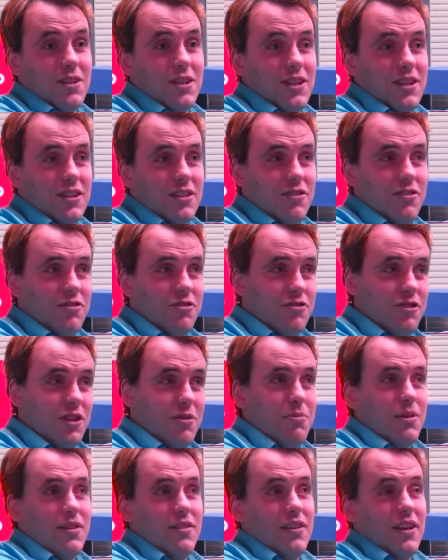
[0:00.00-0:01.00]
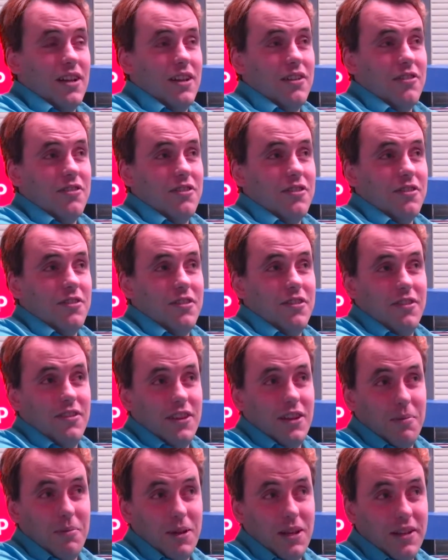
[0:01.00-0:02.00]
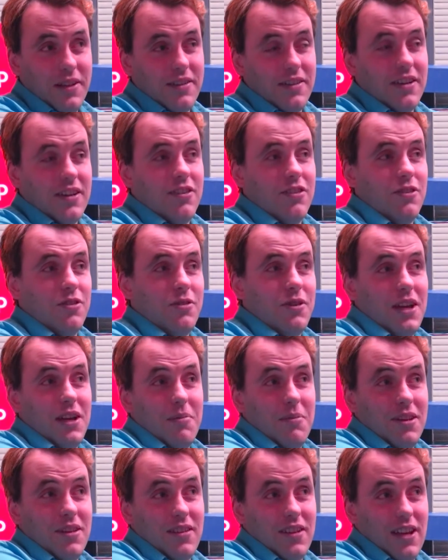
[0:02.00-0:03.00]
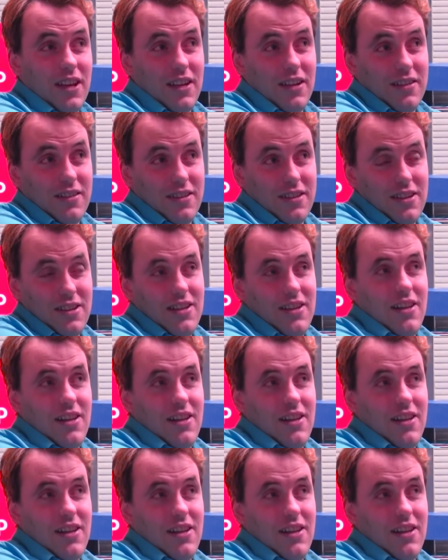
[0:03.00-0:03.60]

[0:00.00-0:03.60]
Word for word: extreme intelligence, the ability to imitate